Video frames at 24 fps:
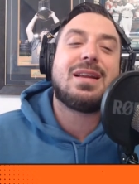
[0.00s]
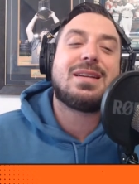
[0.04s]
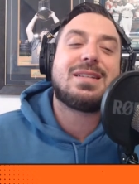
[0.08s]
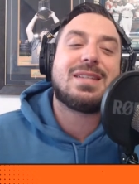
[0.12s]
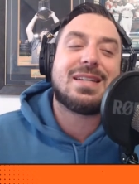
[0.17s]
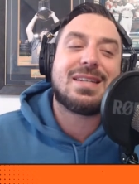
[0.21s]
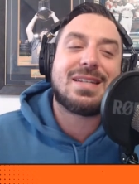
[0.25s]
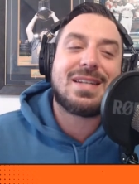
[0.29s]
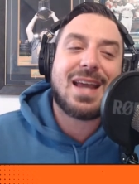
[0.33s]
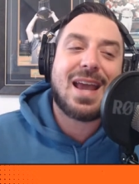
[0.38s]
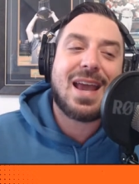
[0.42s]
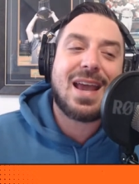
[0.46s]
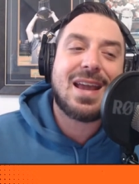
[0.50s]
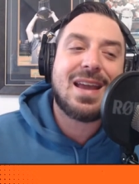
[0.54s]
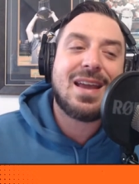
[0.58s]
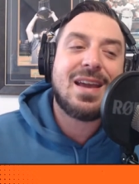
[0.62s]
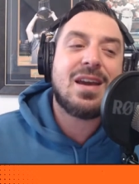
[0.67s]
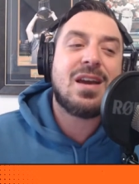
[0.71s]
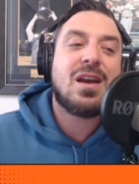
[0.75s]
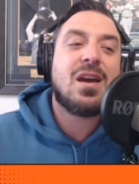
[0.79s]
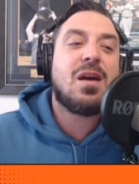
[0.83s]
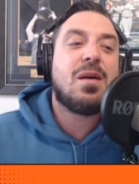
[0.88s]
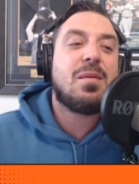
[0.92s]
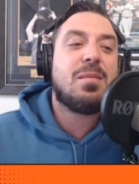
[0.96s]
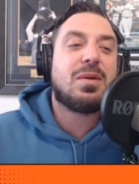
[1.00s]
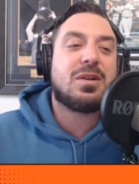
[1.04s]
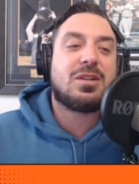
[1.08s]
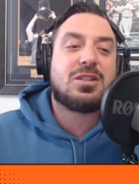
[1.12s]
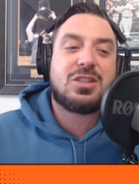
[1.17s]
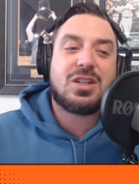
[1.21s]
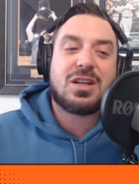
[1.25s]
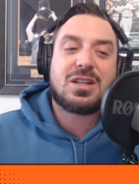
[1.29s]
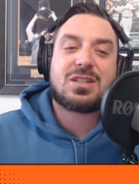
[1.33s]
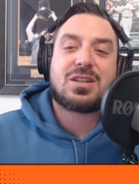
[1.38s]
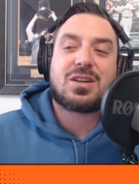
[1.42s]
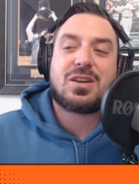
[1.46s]
today, but
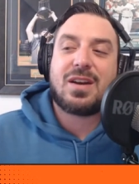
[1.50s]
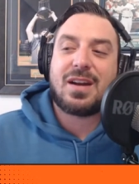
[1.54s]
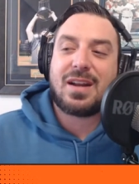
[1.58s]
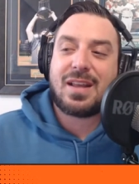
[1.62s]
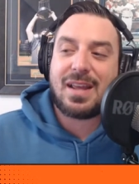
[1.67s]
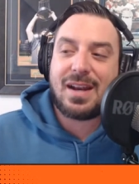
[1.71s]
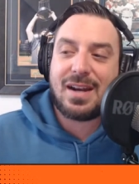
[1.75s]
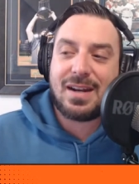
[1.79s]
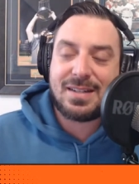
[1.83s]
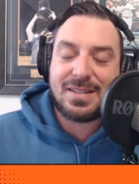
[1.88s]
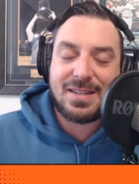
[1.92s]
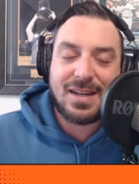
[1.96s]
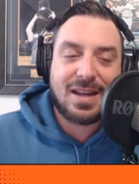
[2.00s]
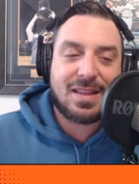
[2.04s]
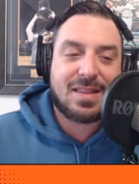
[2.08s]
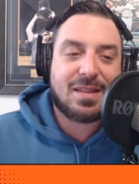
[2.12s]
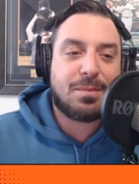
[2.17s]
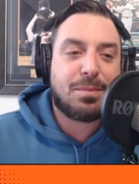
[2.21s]
just couldn't get it done.